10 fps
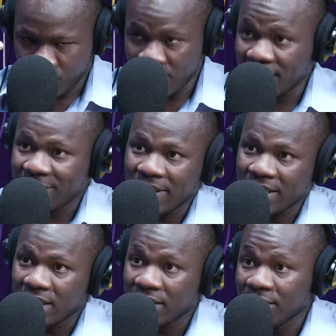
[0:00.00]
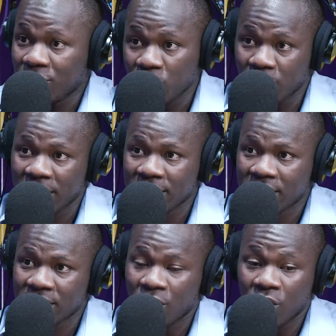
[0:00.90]
we expect that in 2
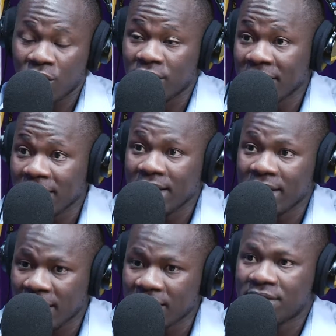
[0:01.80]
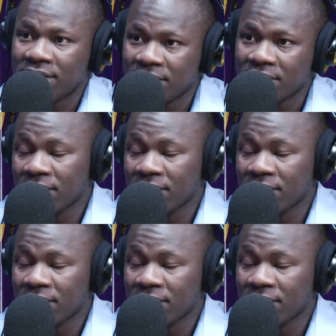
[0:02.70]
weeks or in the next